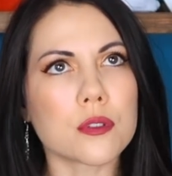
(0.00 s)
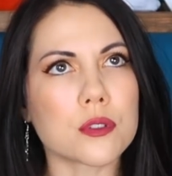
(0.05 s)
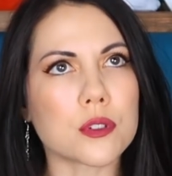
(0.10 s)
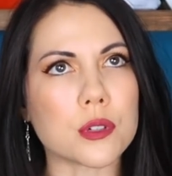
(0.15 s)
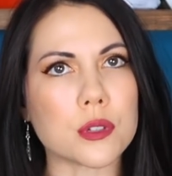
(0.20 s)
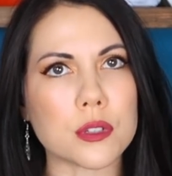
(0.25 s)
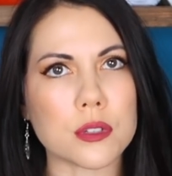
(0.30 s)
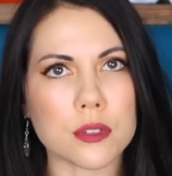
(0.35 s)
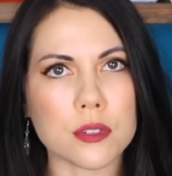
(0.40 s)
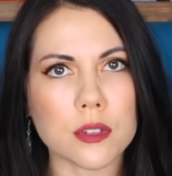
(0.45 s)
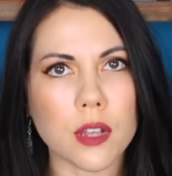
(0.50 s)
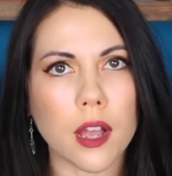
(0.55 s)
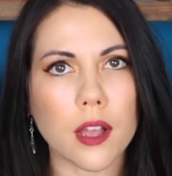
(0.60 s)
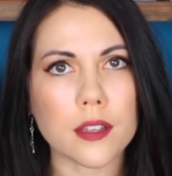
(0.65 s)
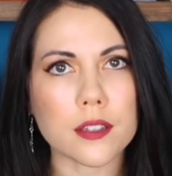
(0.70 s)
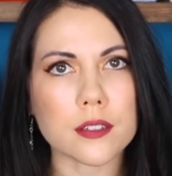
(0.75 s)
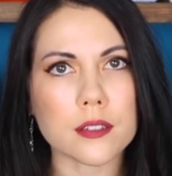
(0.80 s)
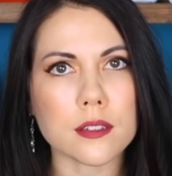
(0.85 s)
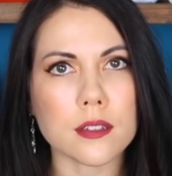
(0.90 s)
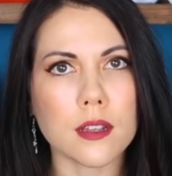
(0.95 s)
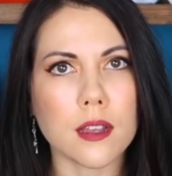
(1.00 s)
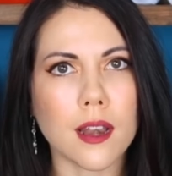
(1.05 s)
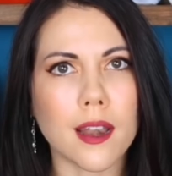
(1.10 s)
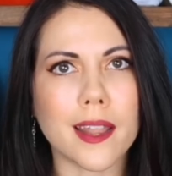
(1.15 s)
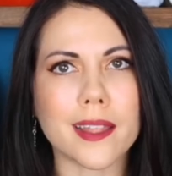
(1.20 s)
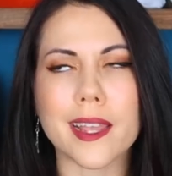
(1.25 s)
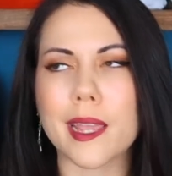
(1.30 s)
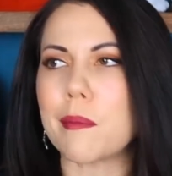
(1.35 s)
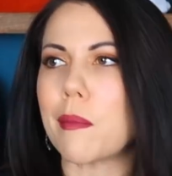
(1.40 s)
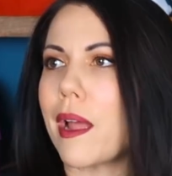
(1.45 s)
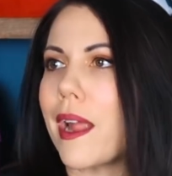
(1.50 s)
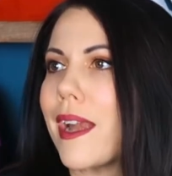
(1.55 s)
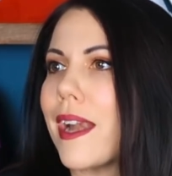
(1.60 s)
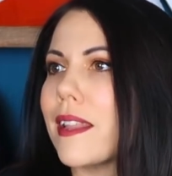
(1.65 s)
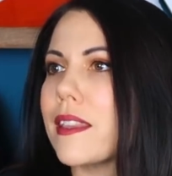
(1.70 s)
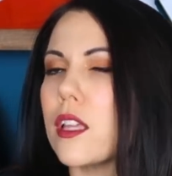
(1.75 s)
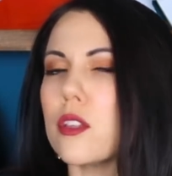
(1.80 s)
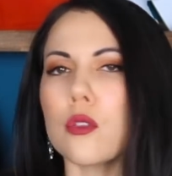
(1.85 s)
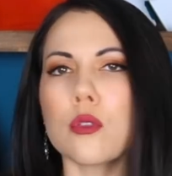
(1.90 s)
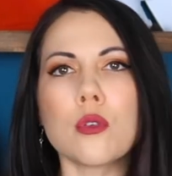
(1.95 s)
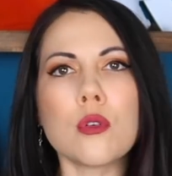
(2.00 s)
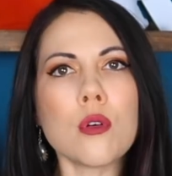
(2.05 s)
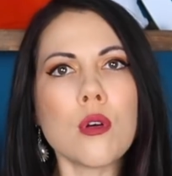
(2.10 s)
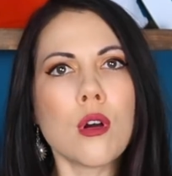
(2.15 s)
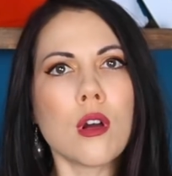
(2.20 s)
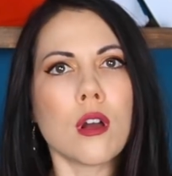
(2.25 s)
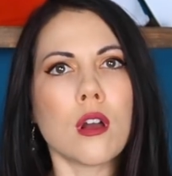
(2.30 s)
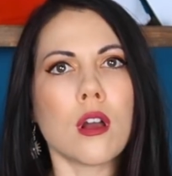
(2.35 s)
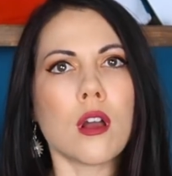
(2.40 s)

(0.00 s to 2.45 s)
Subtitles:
to discuss. Like, imagínate tú,